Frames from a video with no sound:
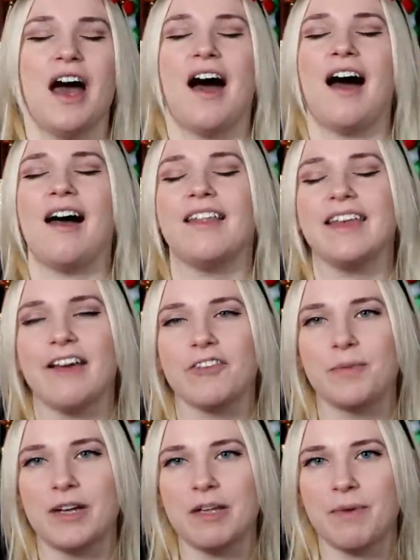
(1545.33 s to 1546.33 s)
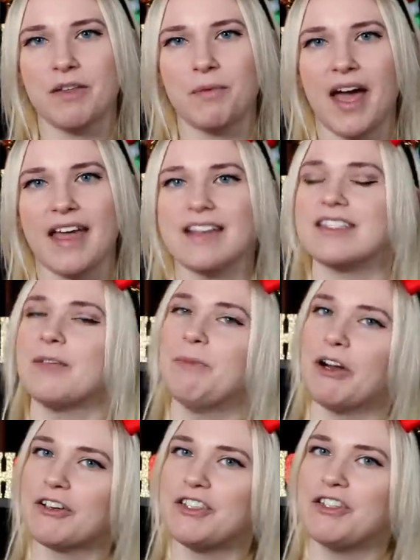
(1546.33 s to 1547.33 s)
Holly, everybody, by the way, is the
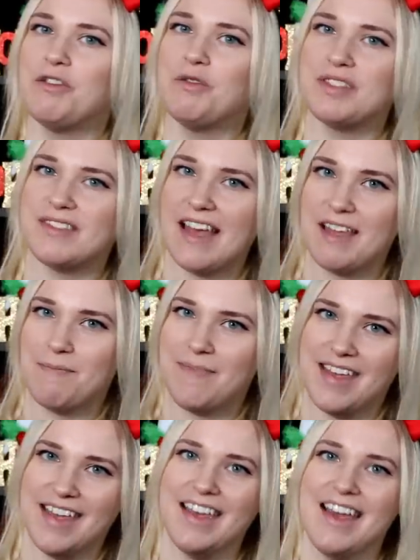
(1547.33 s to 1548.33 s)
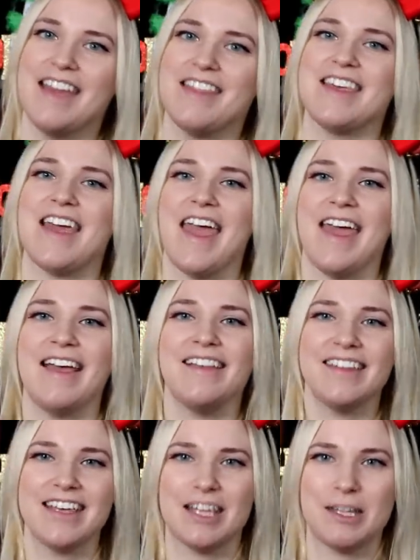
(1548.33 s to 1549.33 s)
person who sent me the
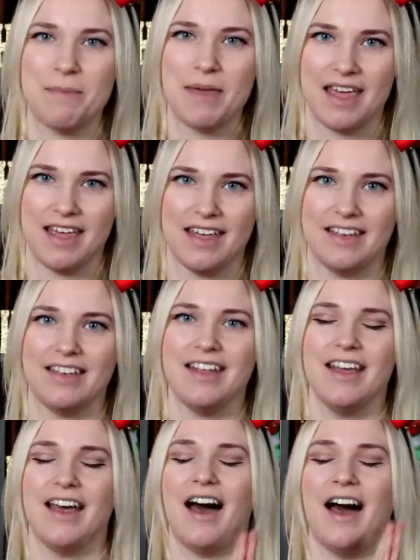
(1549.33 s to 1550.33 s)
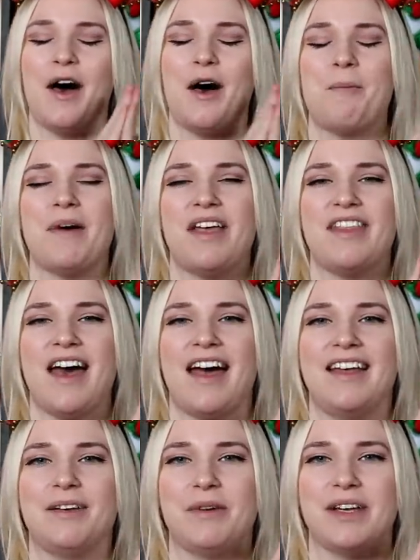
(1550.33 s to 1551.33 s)
alien pin
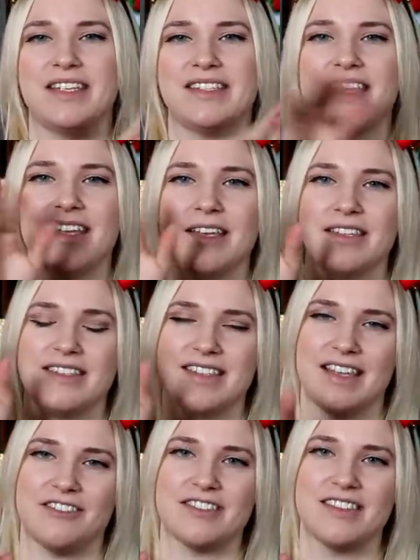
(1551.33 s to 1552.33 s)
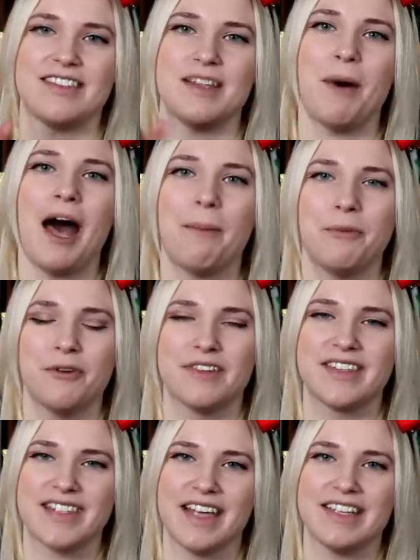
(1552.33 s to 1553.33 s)
that he's dressed as the popcorn
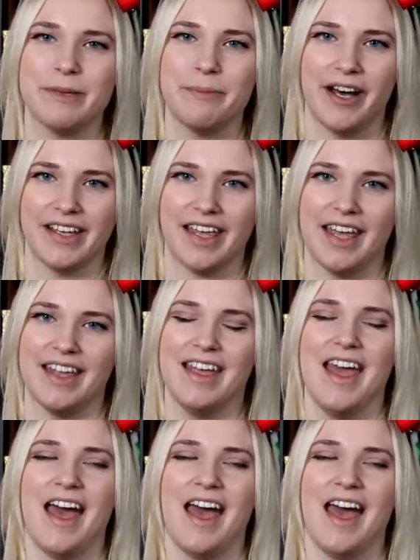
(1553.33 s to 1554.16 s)
Santa bucket.